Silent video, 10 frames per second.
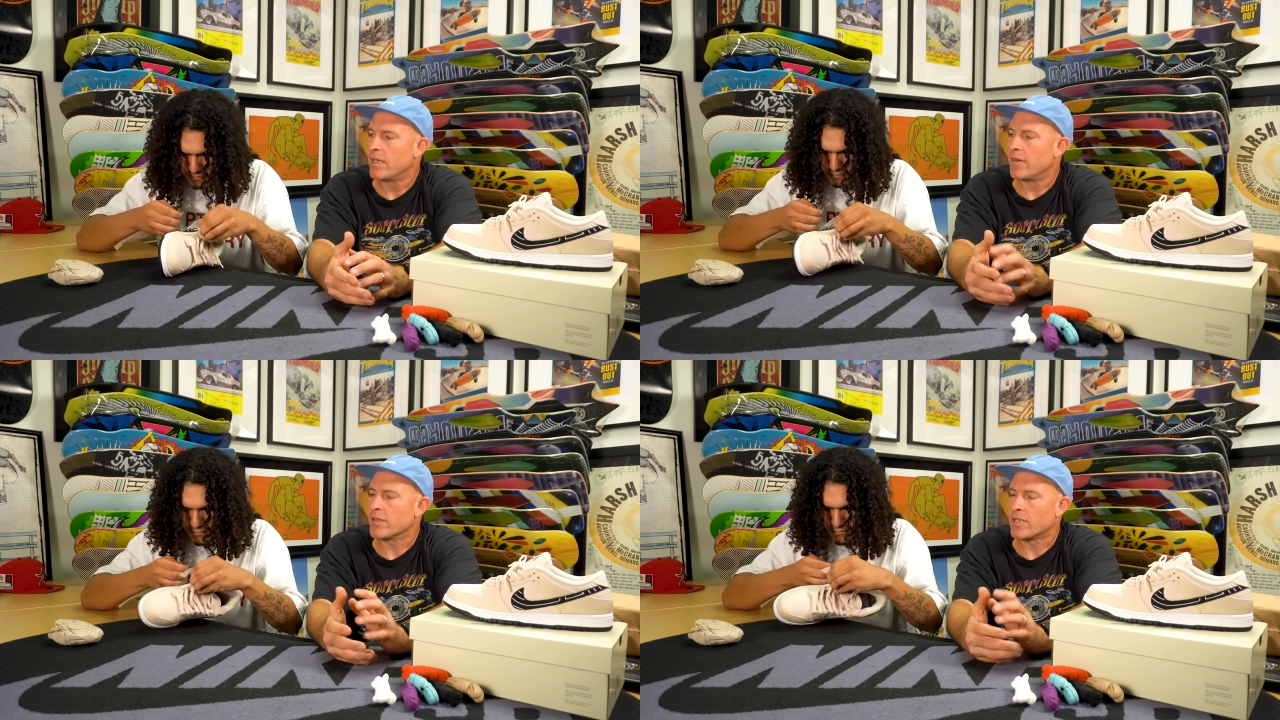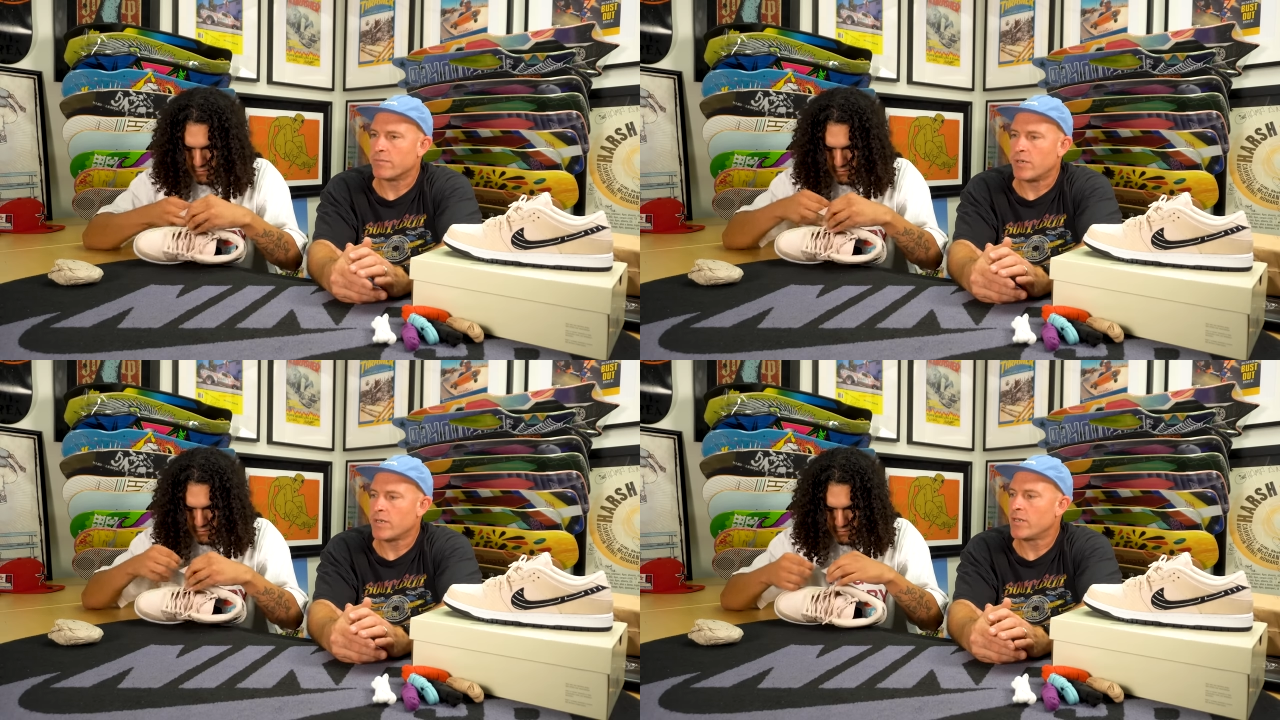Speaker 1: of the
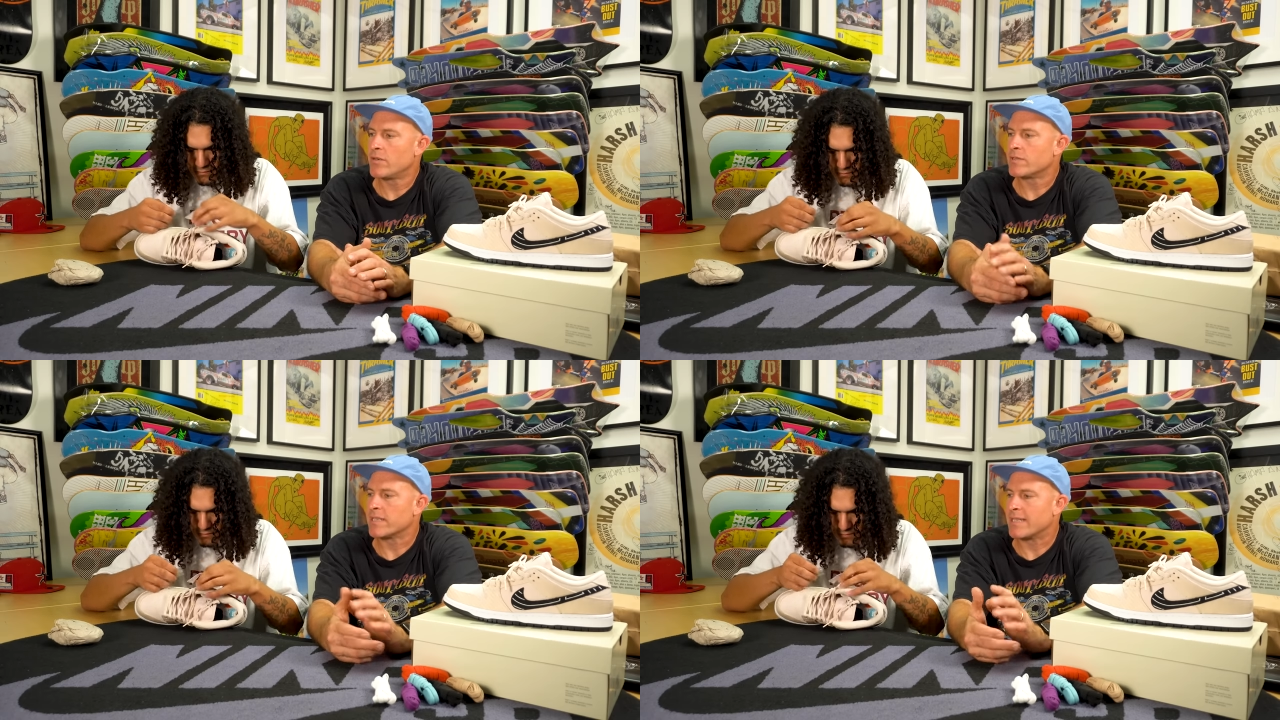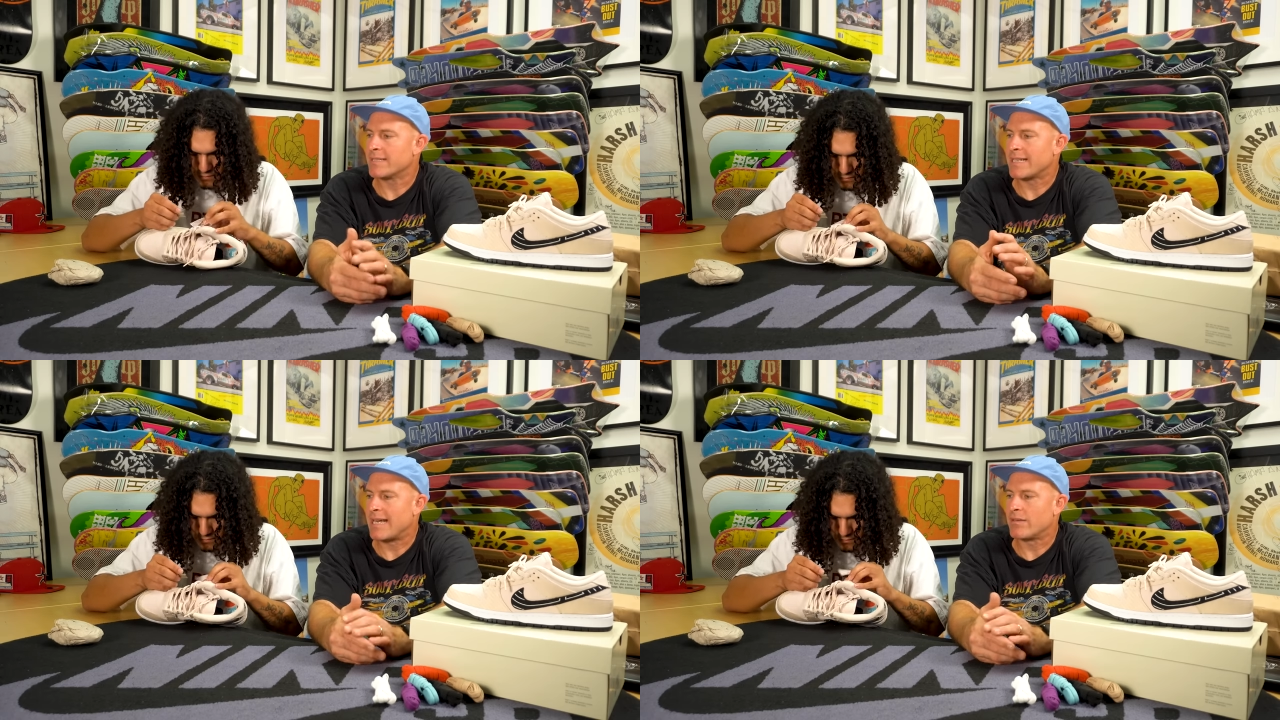kimono to
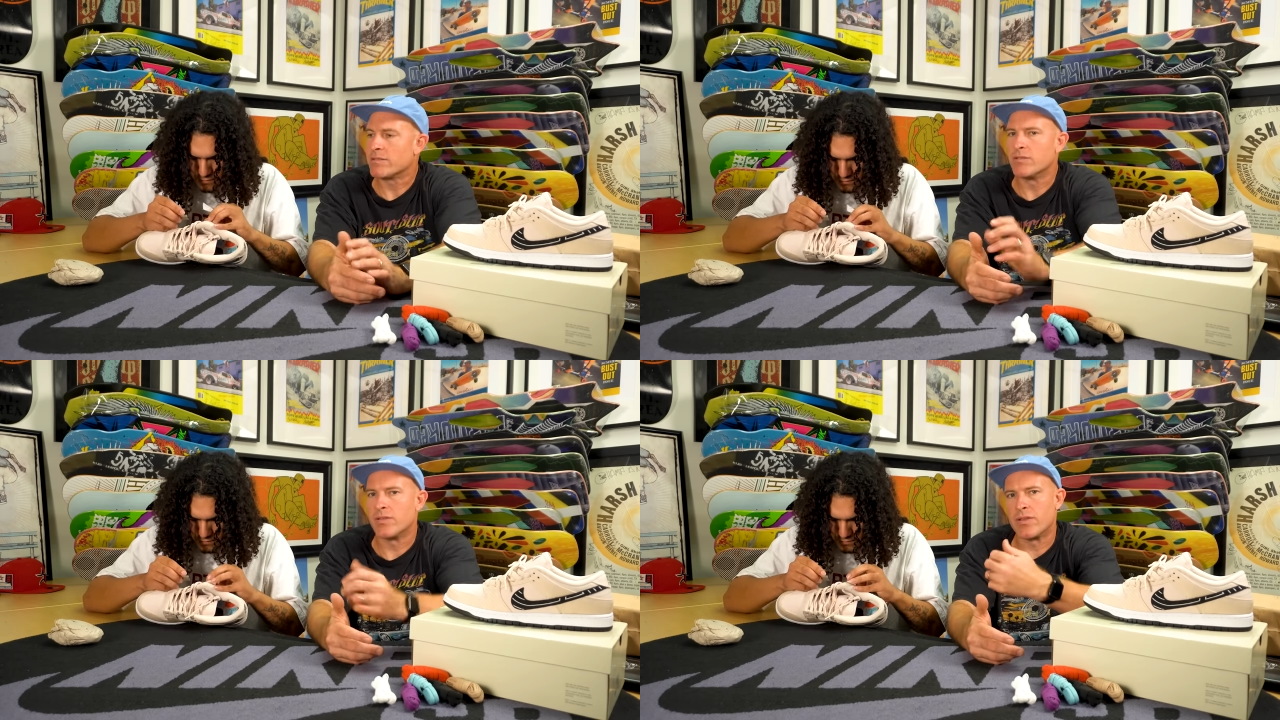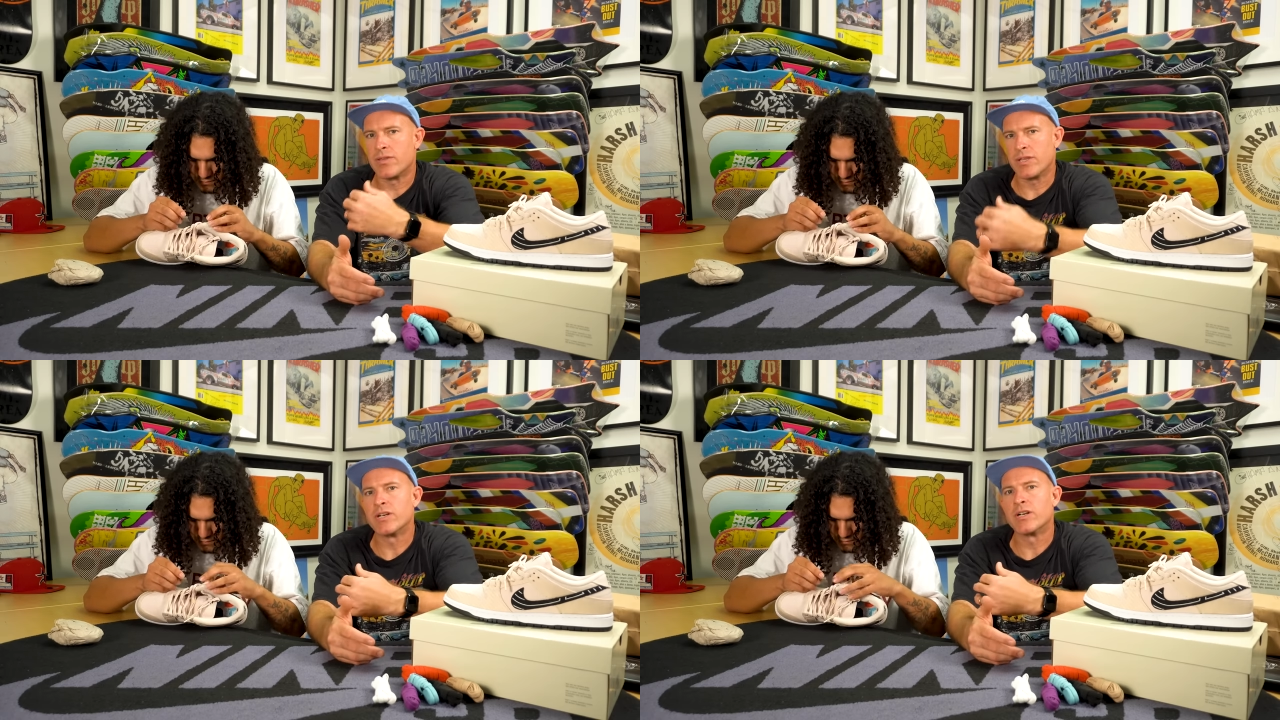get down to the
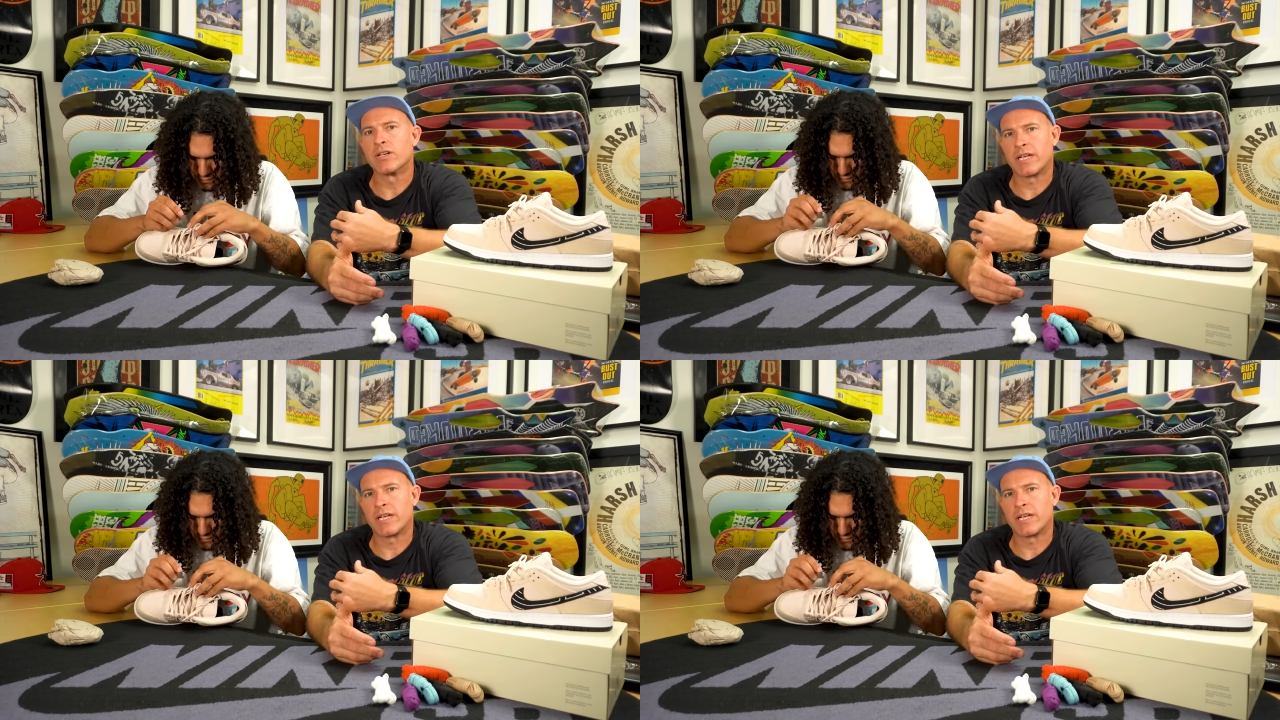thinner